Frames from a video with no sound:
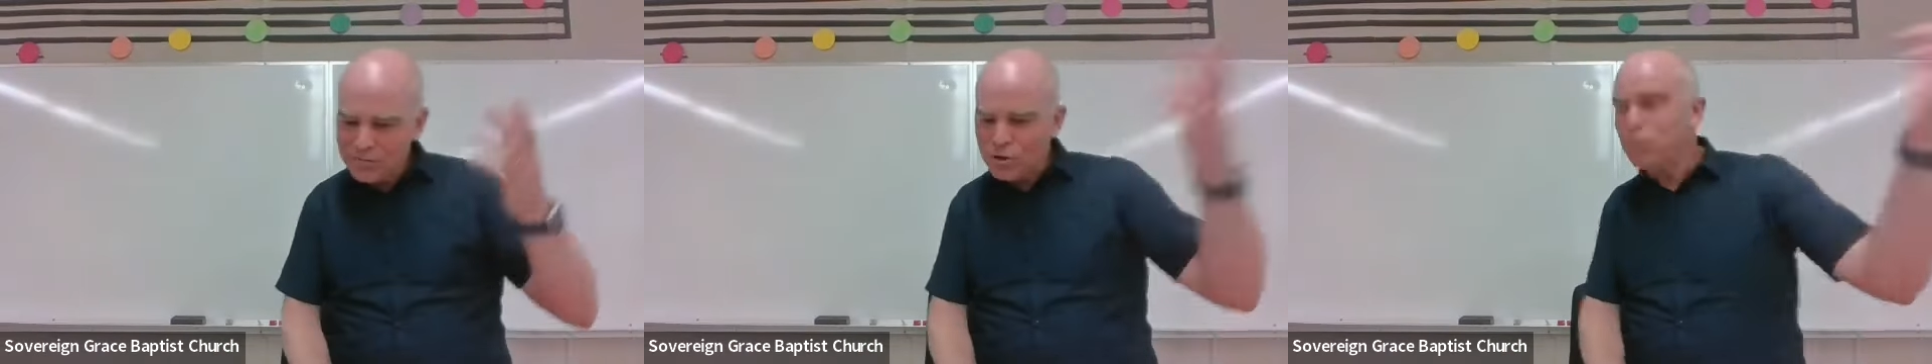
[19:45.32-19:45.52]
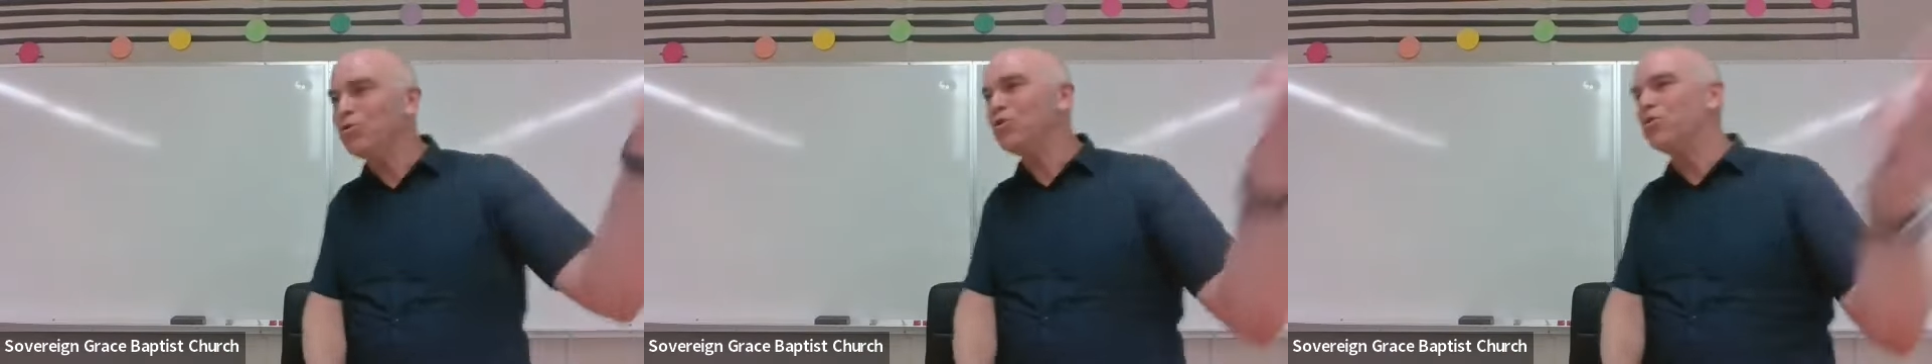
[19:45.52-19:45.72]

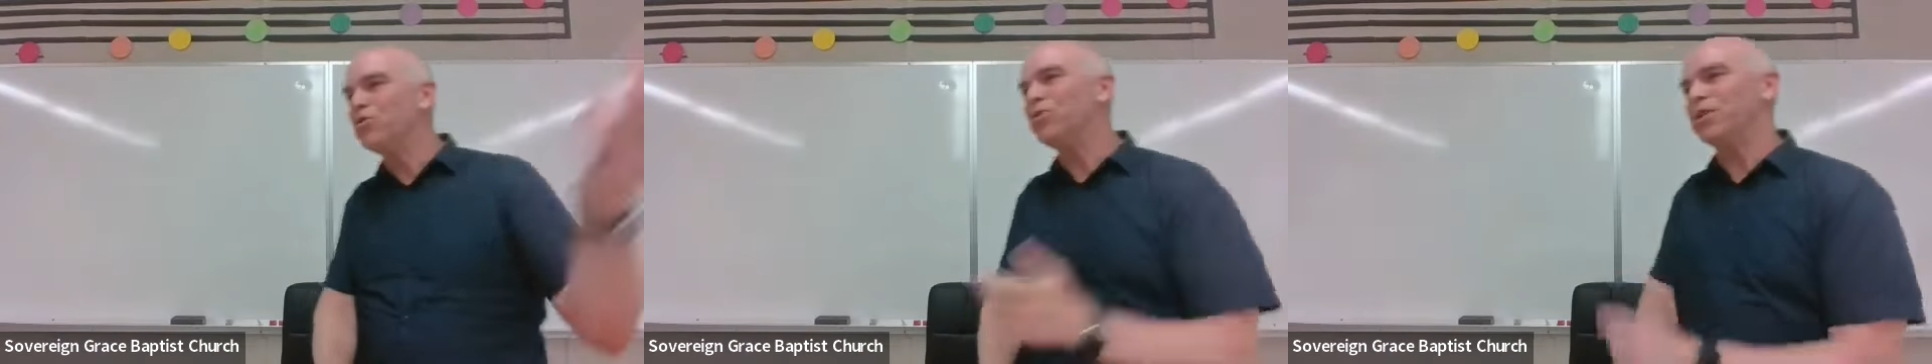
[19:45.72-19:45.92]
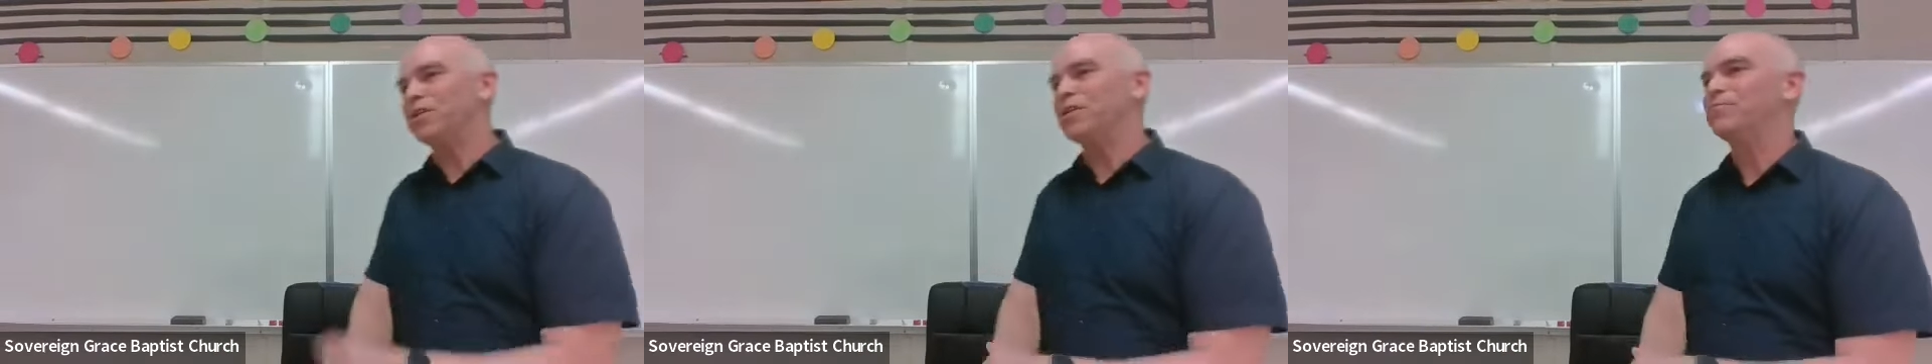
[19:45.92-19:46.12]
if you
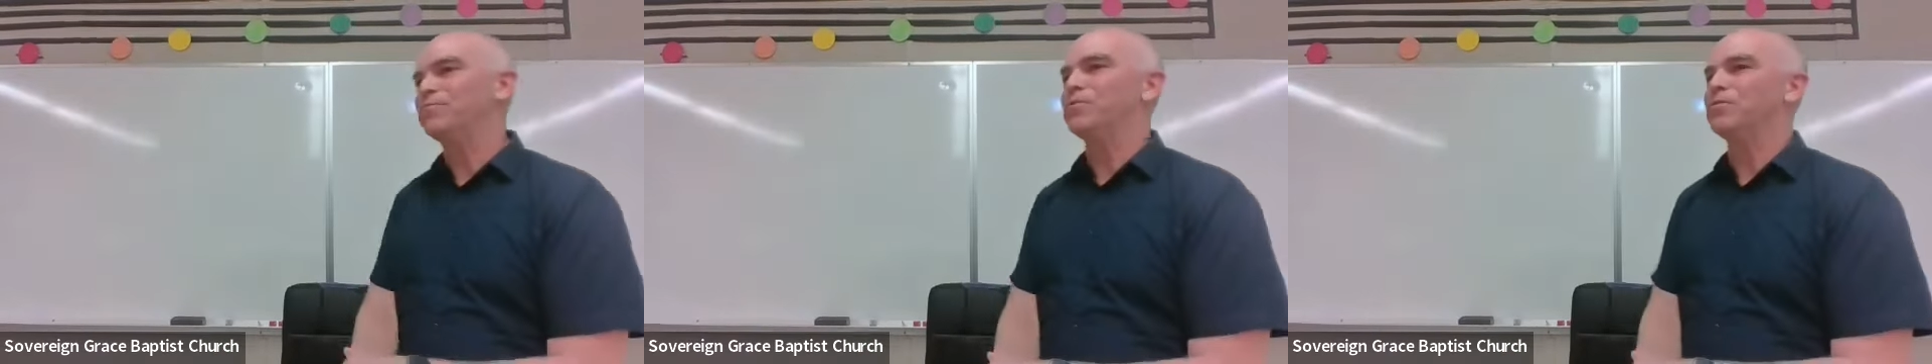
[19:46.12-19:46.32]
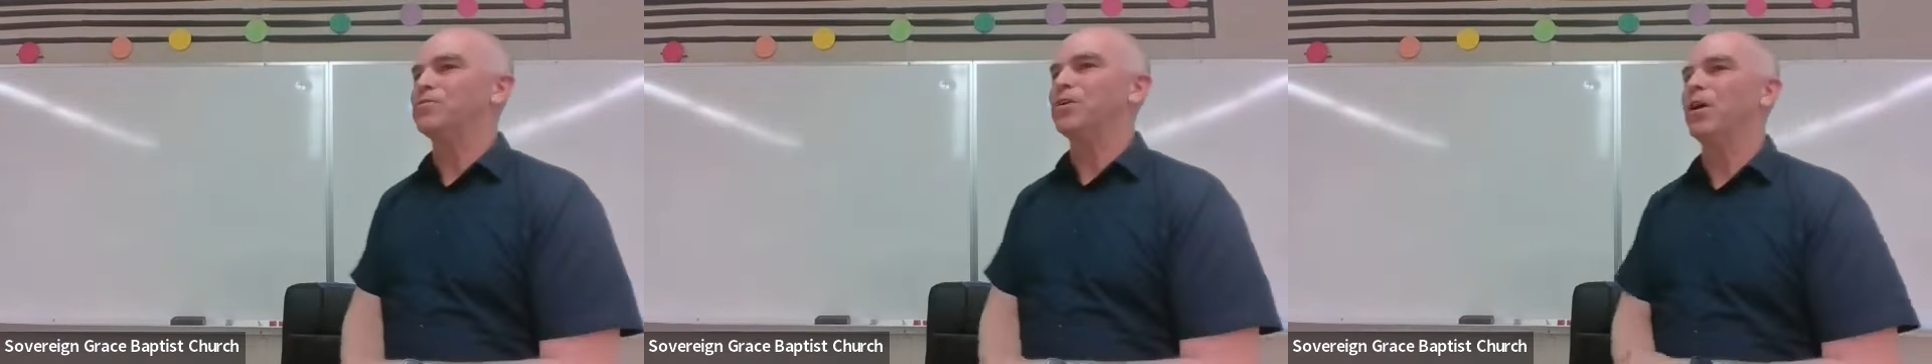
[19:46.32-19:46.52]
knew the
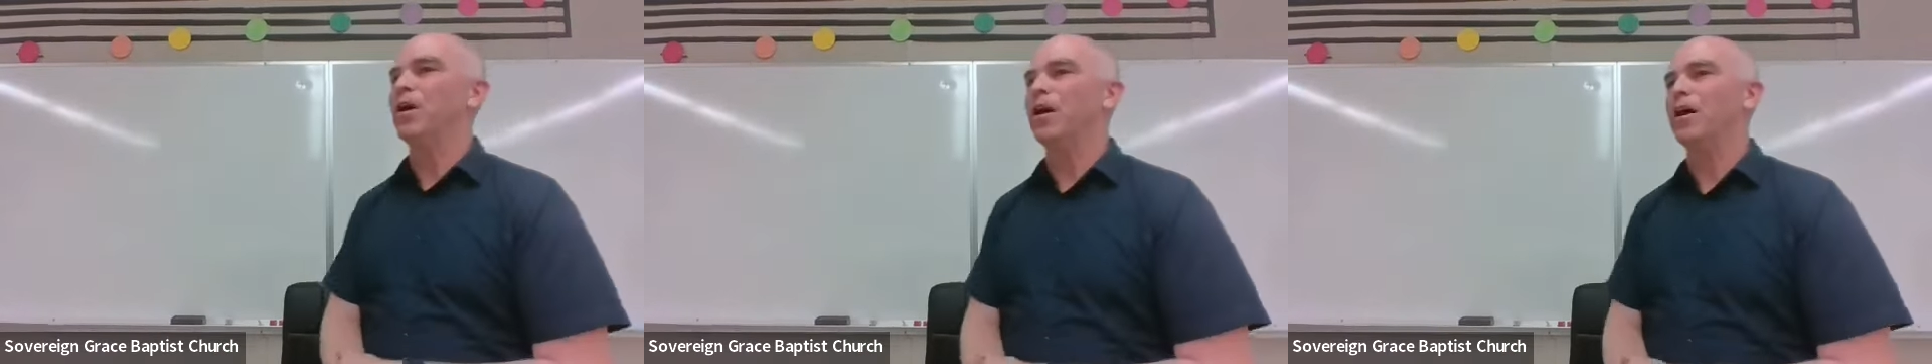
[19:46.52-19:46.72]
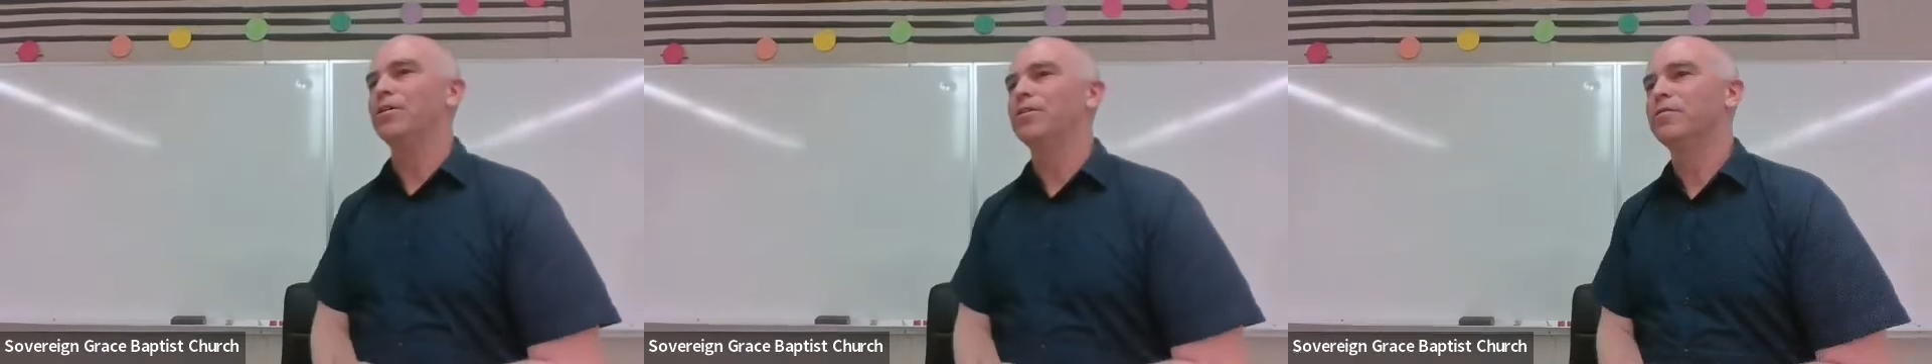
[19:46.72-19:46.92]
gift of
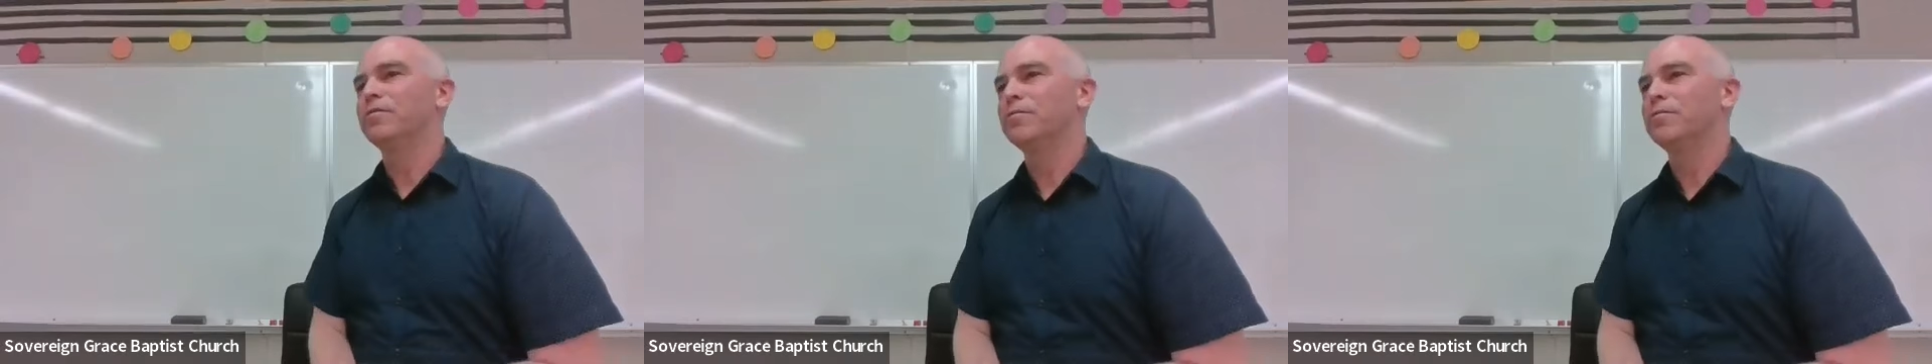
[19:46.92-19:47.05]
God